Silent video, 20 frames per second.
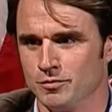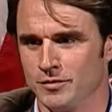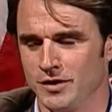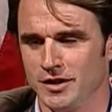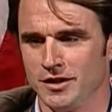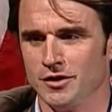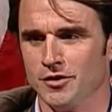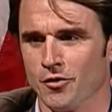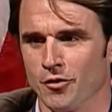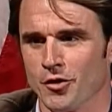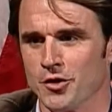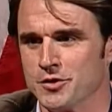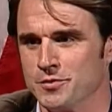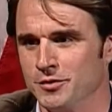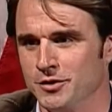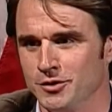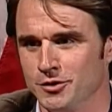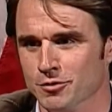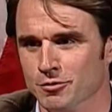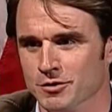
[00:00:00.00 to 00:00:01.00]
Any
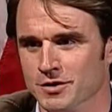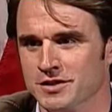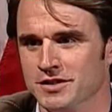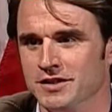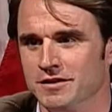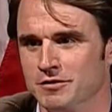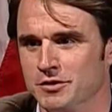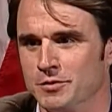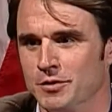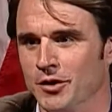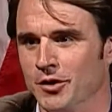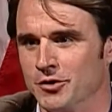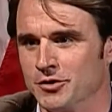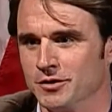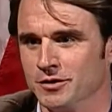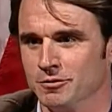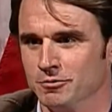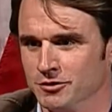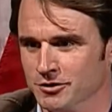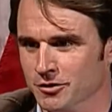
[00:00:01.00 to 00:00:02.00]
nourishment you received
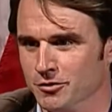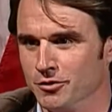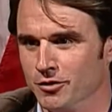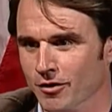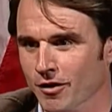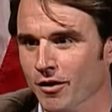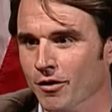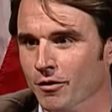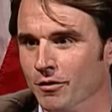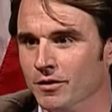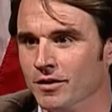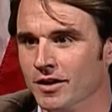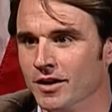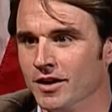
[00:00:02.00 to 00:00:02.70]
spiritually was on your own.